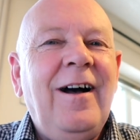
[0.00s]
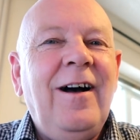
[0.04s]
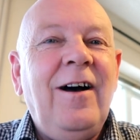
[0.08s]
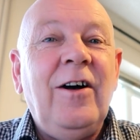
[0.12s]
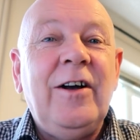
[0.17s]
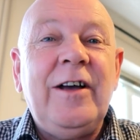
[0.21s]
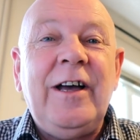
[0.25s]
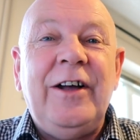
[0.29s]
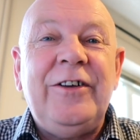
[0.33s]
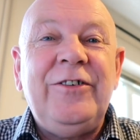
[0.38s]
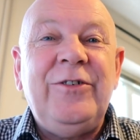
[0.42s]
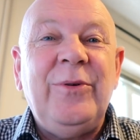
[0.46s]
I'll
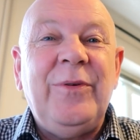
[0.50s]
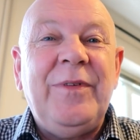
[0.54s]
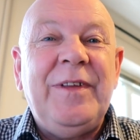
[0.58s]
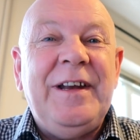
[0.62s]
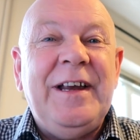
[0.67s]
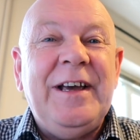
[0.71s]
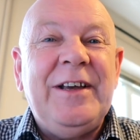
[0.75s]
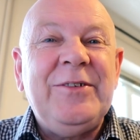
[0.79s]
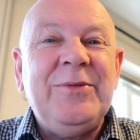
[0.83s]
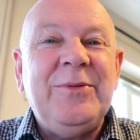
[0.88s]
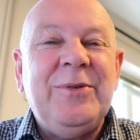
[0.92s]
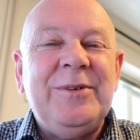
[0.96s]
catch you on the
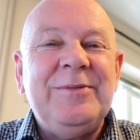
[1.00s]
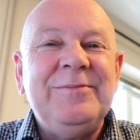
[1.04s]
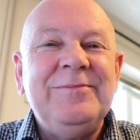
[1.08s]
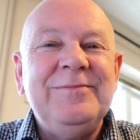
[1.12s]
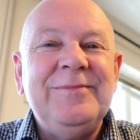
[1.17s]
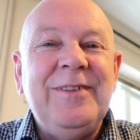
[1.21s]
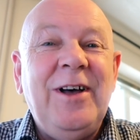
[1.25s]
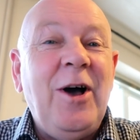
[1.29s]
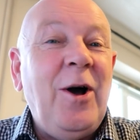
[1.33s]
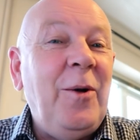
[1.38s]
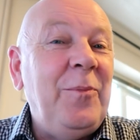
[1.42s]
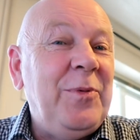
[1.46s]
next one.
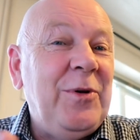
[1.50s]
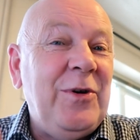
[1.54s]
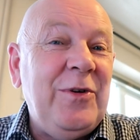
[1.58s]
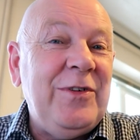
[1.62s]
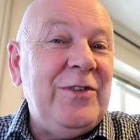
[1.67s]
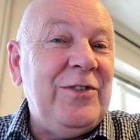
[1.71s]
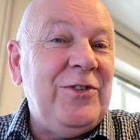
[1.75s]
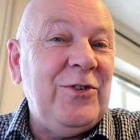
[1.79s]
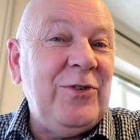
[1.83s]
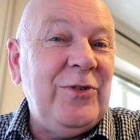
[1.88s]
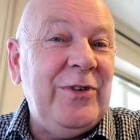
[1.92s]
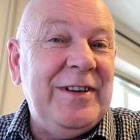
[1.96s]
I hope you're
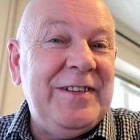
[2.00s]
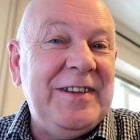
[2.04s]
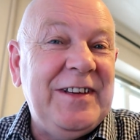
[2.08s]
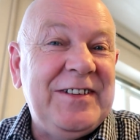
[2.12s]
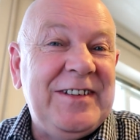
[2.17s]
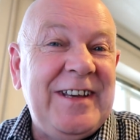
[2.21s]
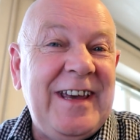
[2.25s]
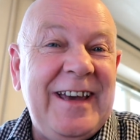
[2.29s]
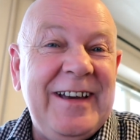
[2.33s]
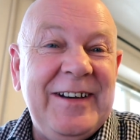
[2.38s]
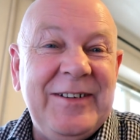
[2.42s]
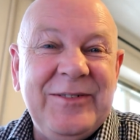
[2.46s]
enjoying the
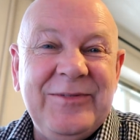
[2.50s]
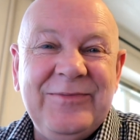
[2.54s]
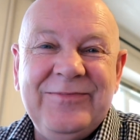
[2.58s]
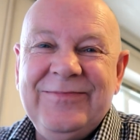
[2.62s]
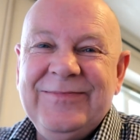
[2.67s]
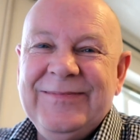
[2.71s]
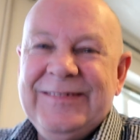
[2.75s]
tale.